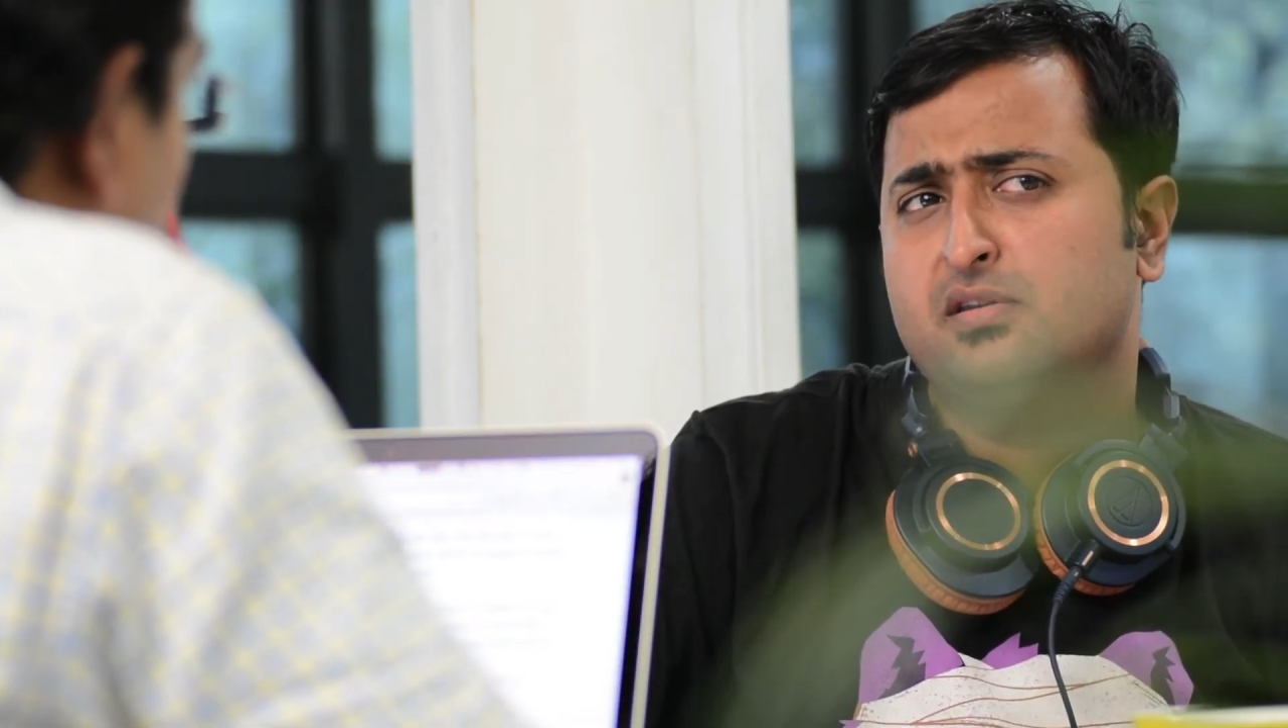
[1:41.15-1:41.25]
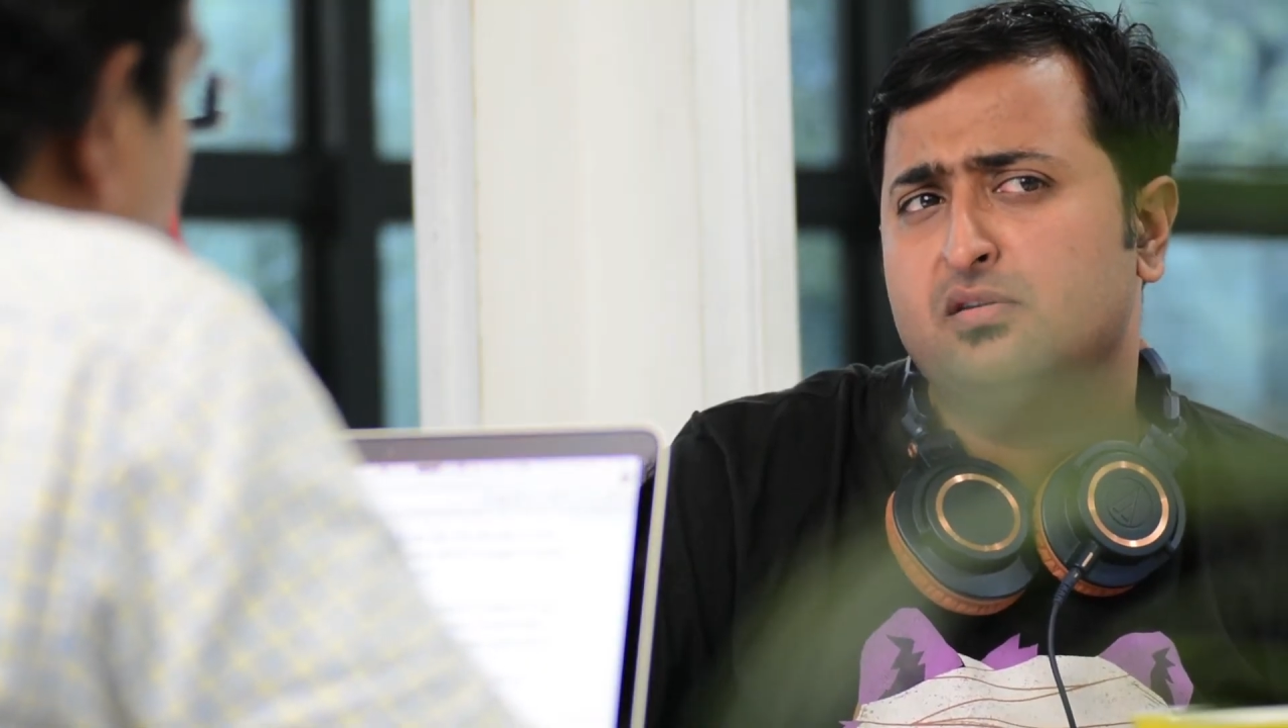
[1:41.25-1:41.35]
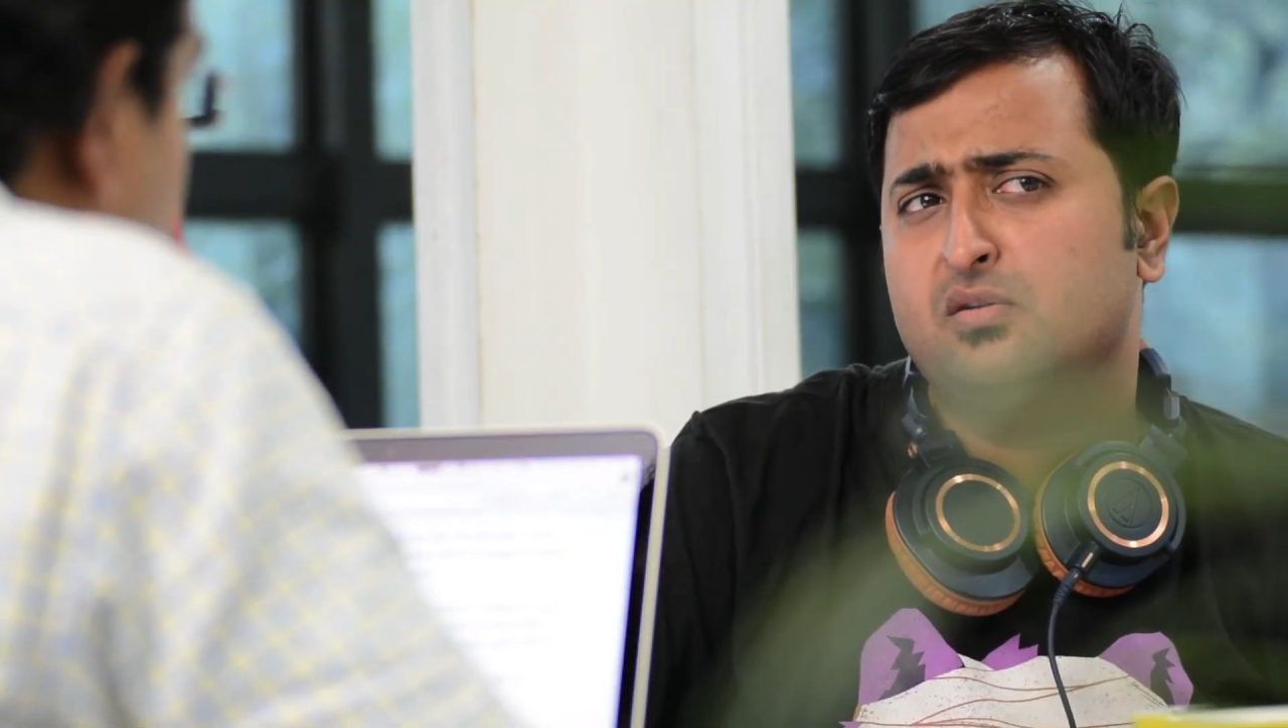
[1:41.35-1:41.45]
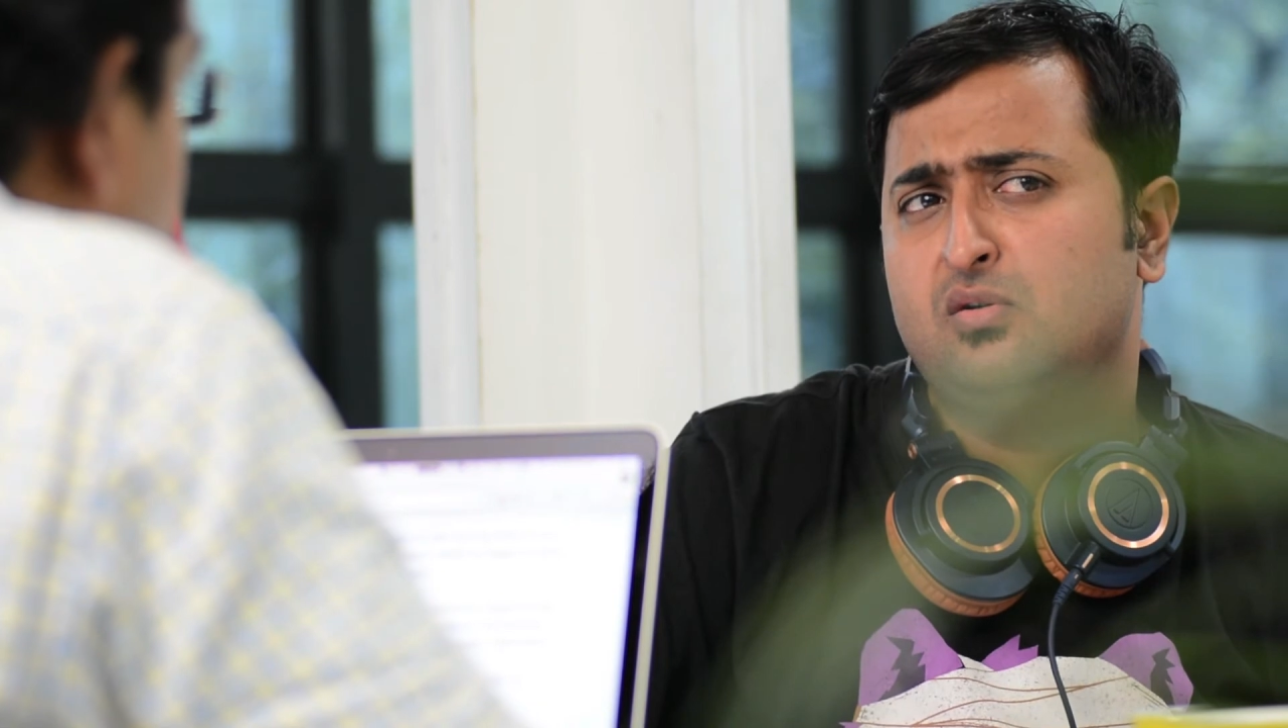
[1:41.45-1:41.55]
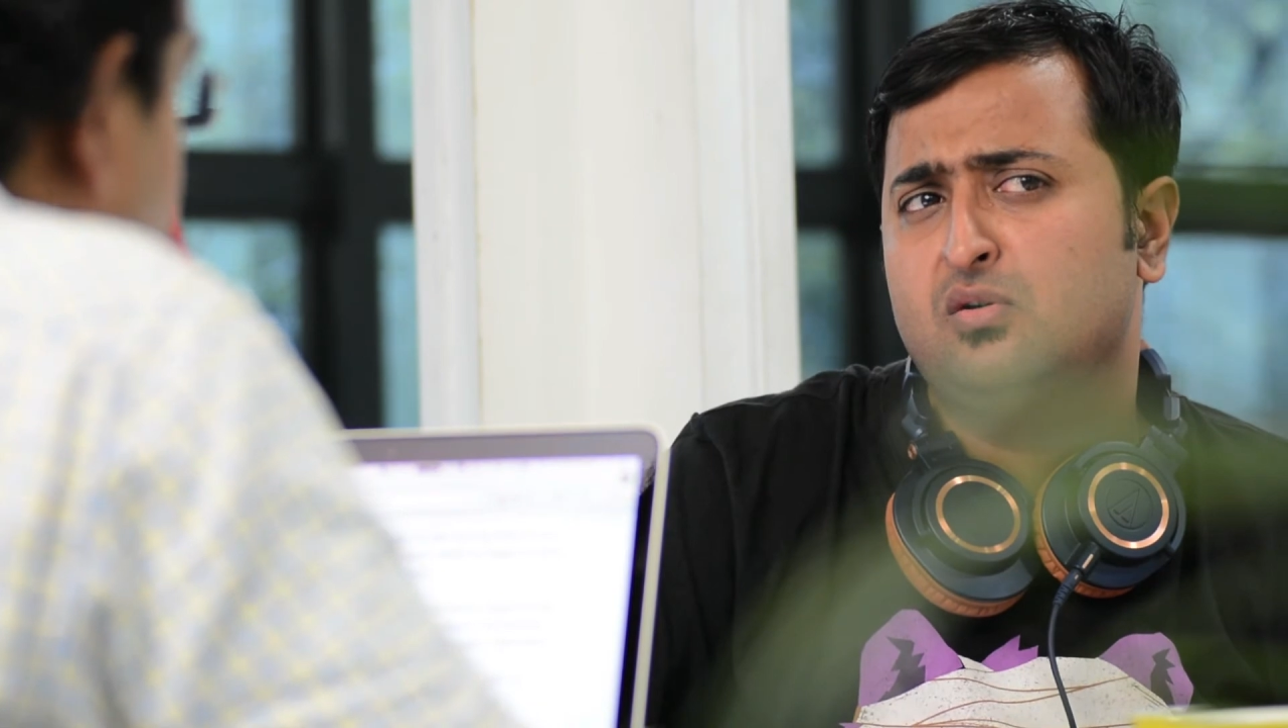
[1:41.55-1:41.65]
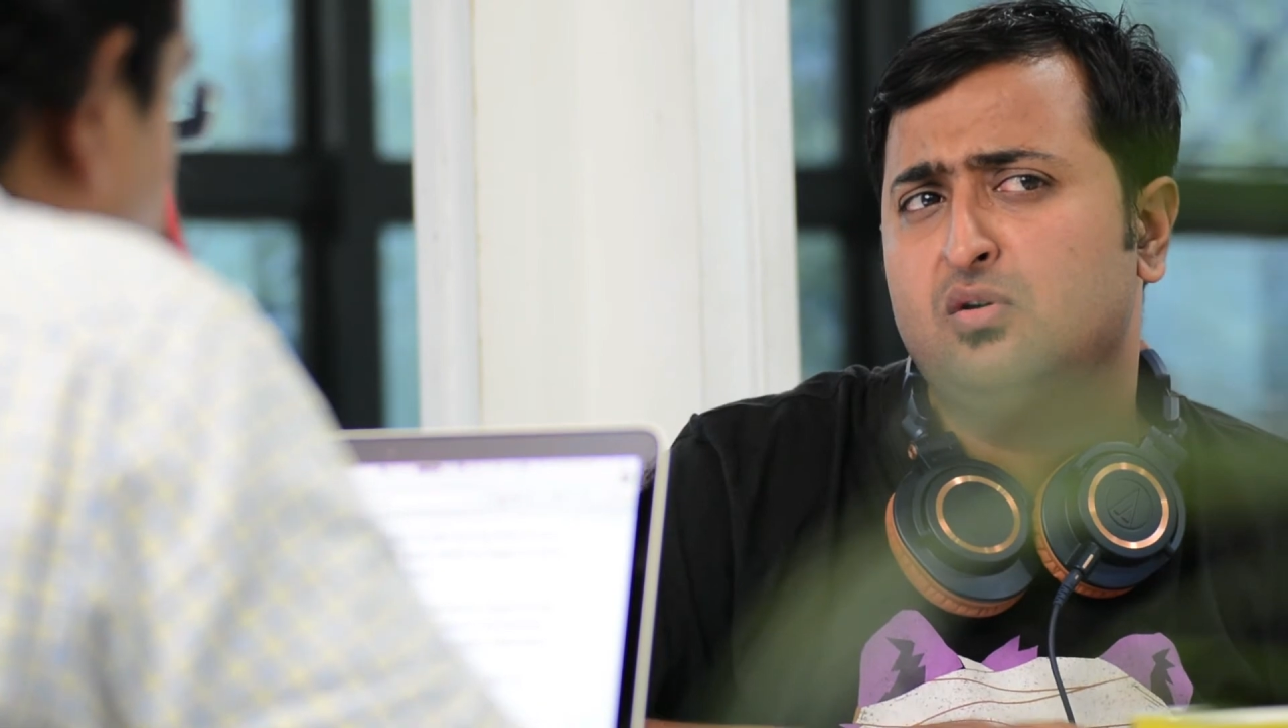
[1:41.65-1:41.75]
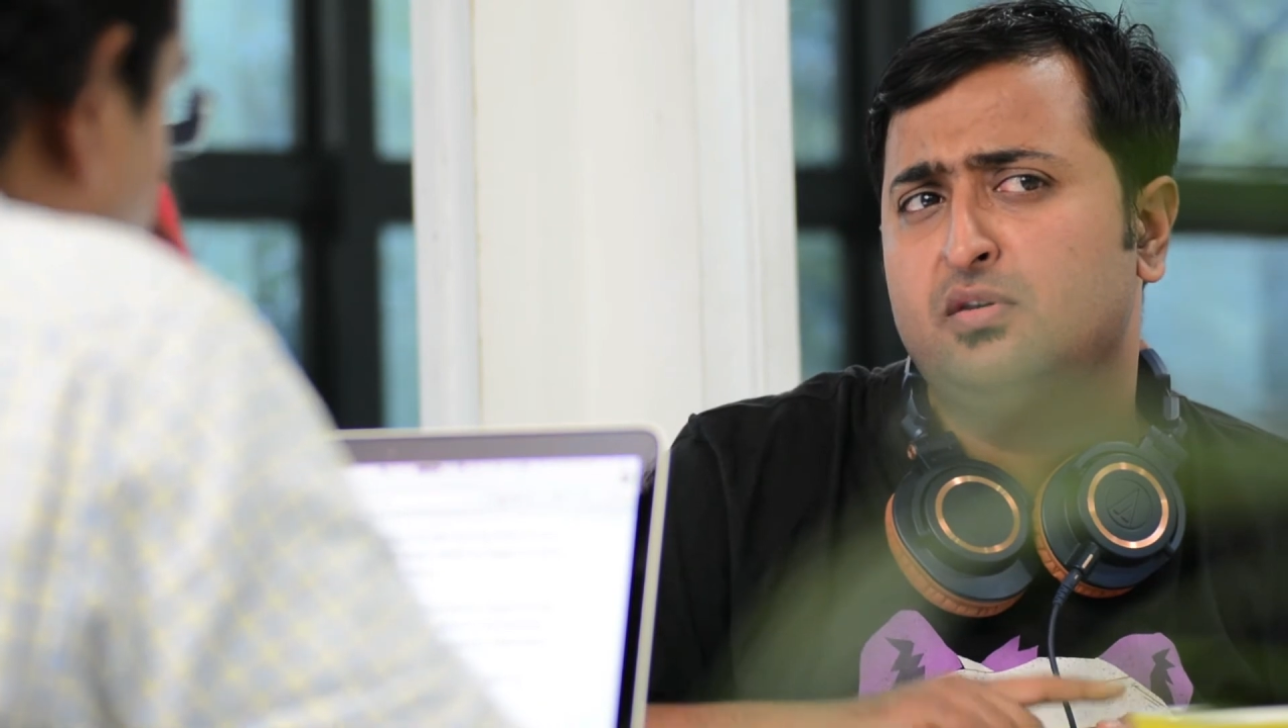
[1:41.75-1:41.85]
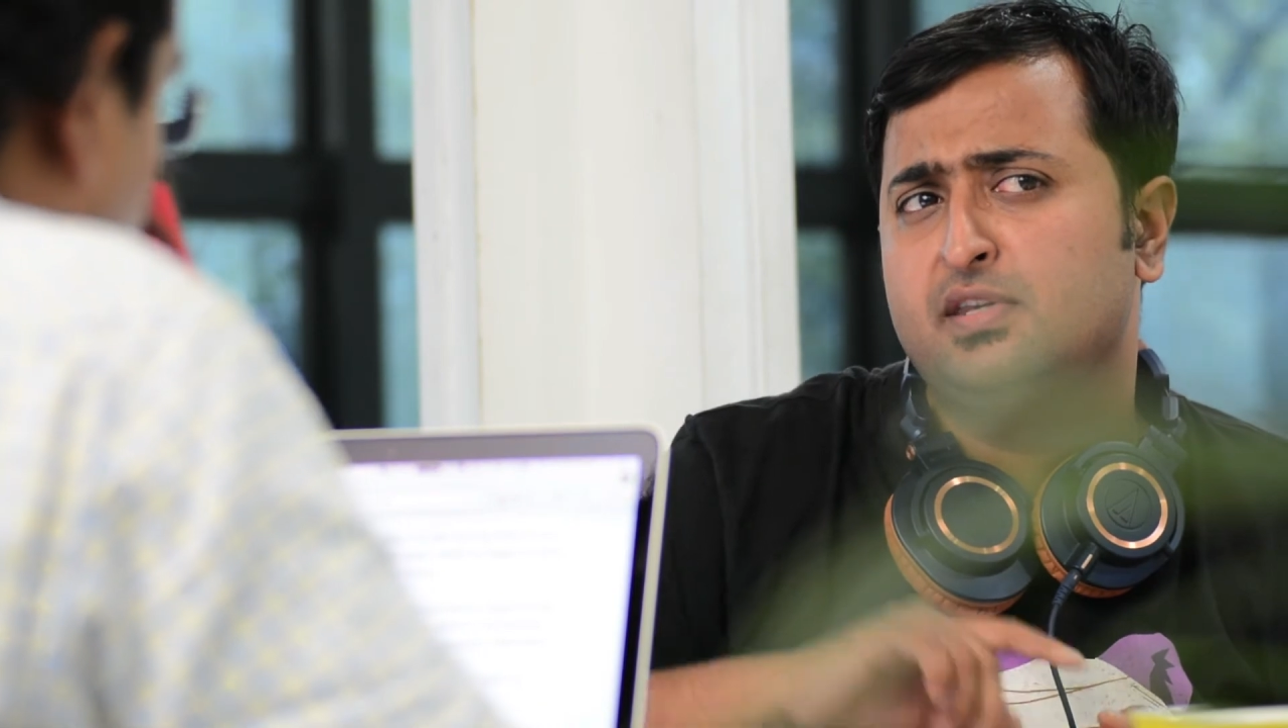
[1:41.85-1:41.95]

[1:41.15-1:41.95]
so